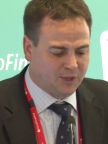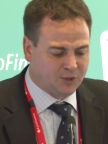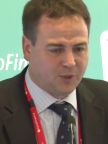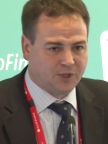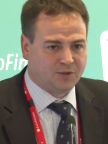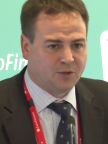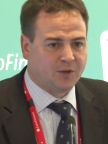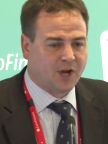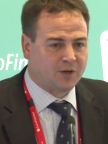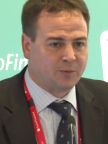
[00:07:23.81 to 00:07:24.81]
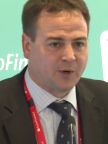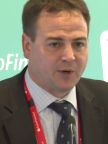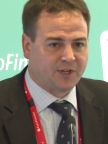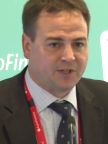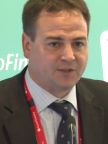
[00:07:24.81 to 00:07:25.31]
between two
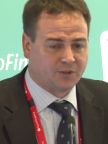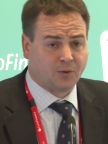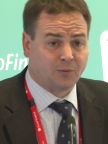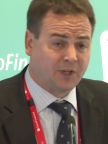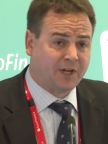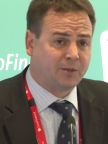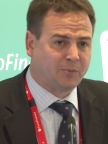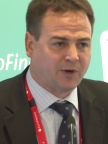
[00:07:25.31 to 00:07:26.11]
counterparties or related